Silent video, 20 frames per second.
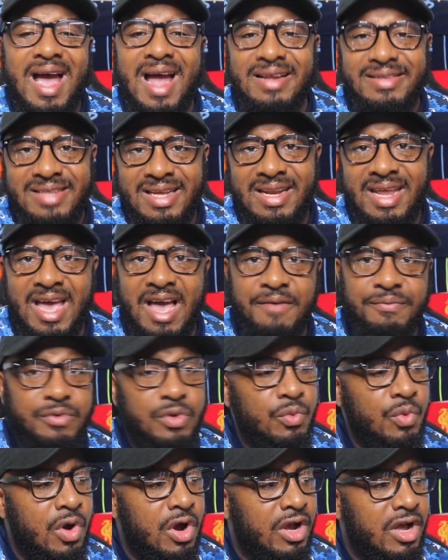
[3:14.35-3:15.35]
I think they
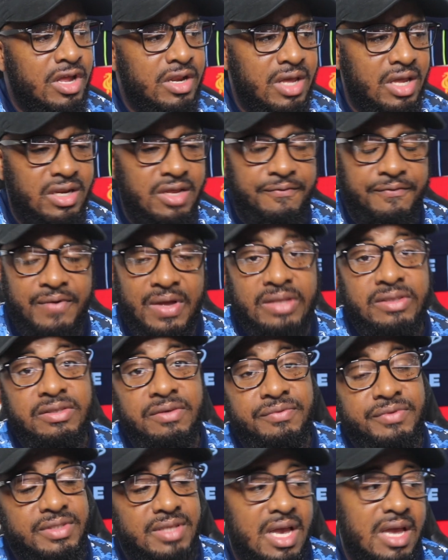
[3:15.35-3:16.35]
have to work on their
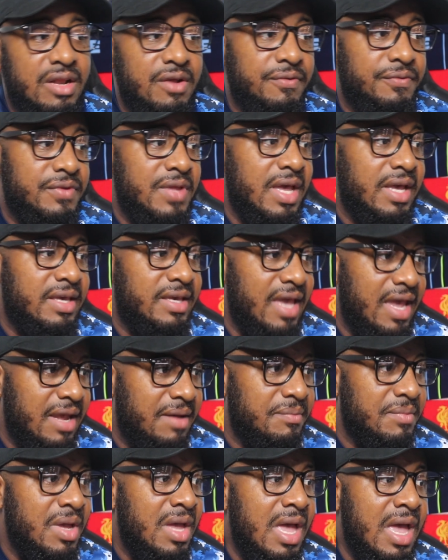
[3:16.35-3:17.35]
defensive side of their
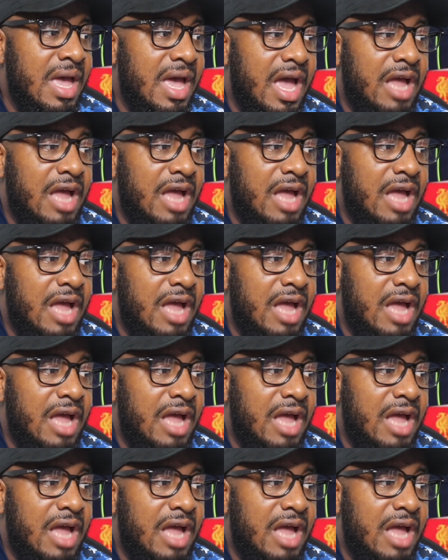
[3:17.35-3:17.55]
game.